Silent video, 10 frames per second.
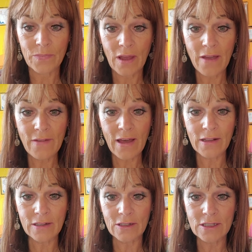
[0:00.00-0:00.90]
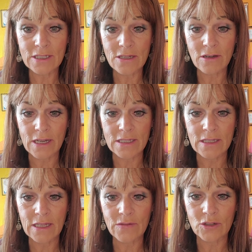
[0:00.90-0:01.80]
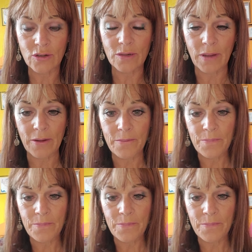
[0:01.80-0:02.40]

Hi, Val. Good to see you guys. Thanks for joining me.